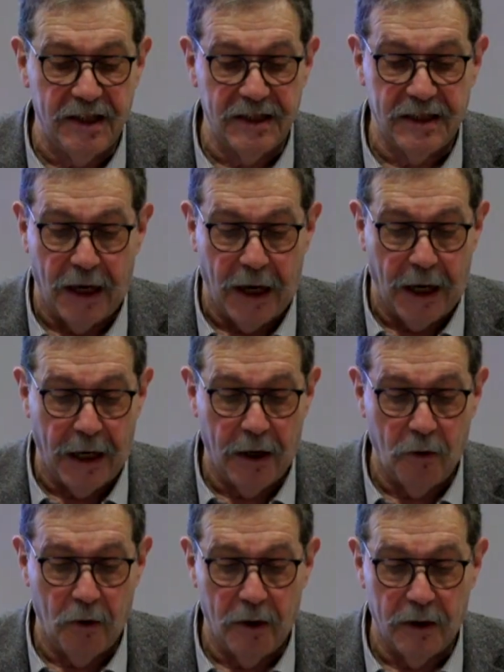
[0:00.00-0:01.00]
is
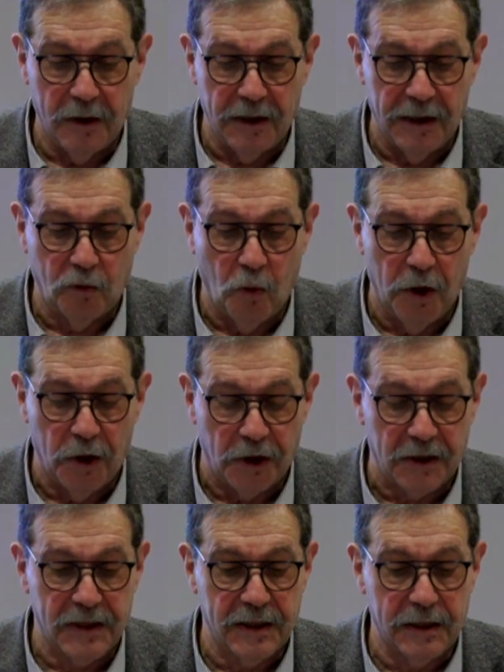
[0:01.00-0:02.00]
how it
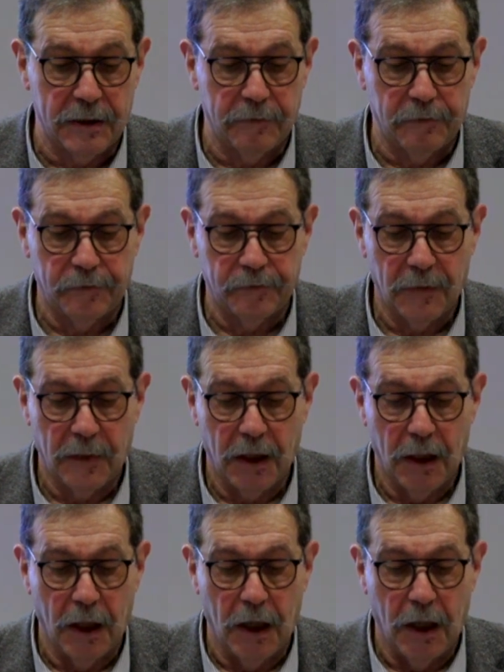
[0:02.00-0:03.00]
works.
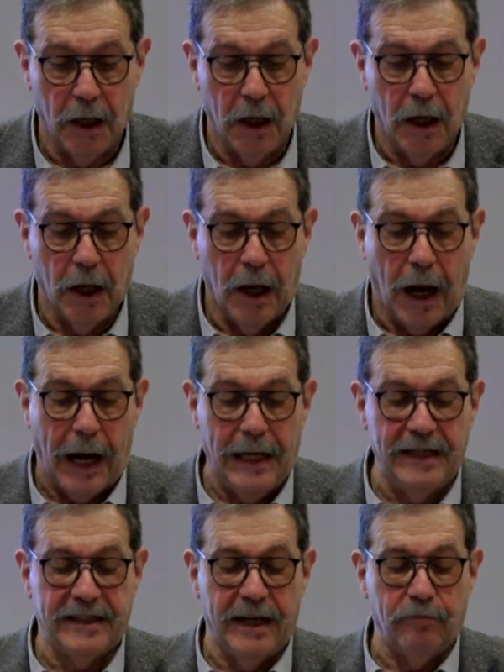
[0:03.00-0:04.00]

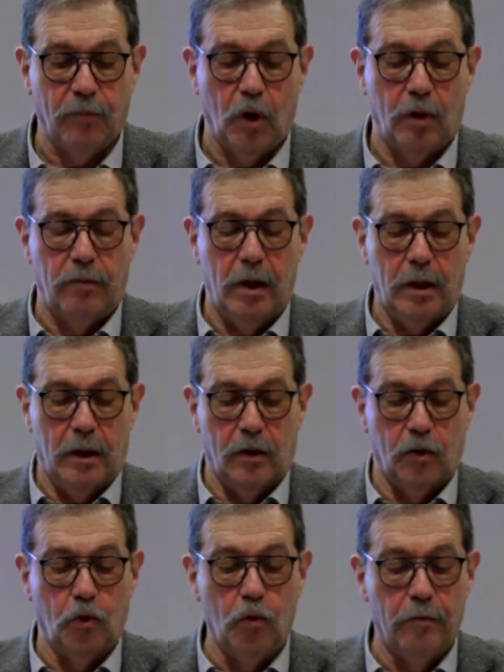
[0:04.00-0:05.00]
Alice and Bob
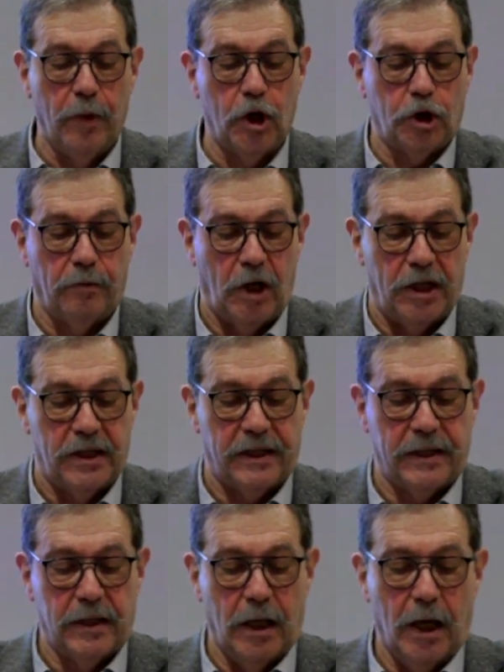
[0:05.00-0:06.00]
do
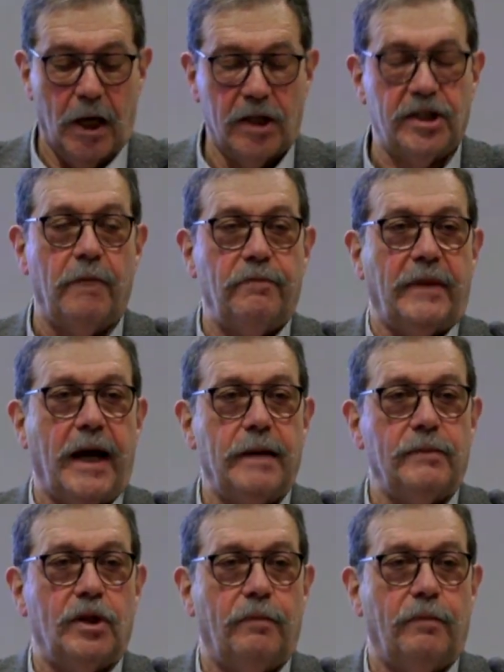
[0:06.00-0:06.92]
measurements. Sometimes